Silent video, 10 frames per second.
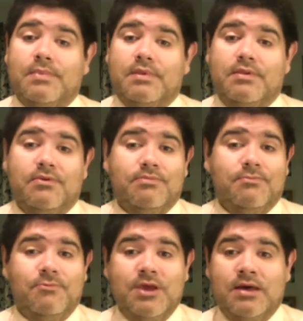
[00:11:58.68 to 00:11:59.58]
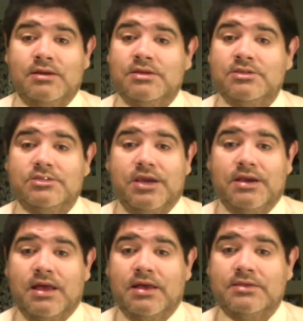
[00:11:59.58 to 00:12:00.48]
So reality check,
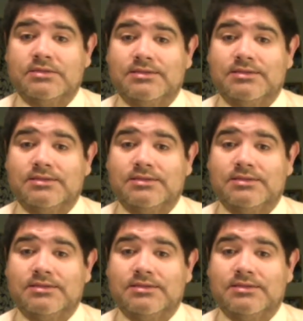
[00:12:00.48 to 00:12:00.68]
guys.